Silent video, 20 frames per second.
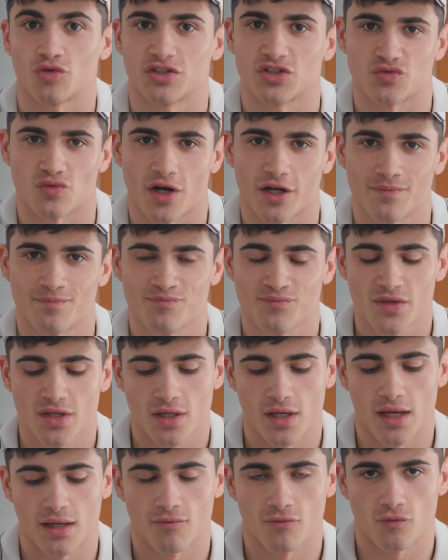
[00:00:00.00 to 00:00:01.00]
right?
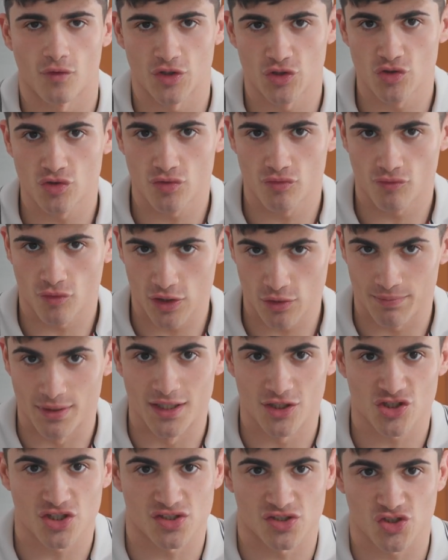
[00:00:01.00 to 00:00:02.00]
When you
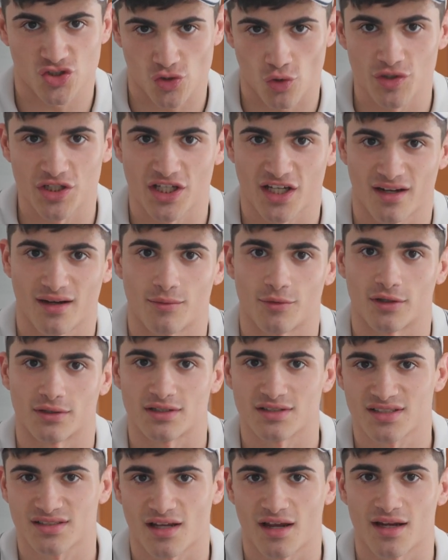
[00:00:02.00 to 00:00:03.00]
purchase a Sony camera,
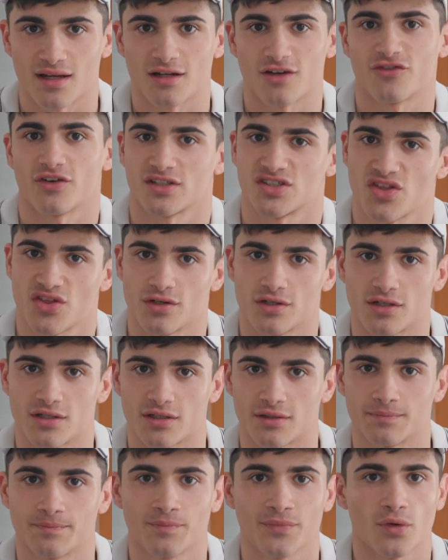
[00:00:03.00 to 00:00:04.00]
let's say an
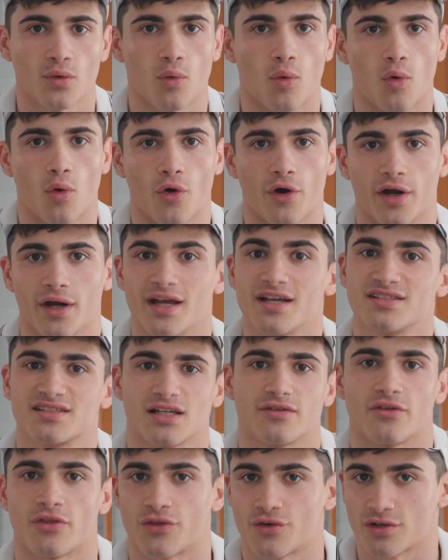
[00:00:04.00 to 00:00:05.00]
FX30 or an
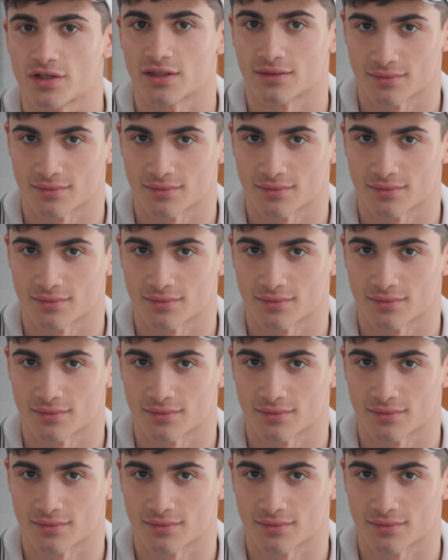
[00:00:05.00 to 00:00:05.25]
A7 III,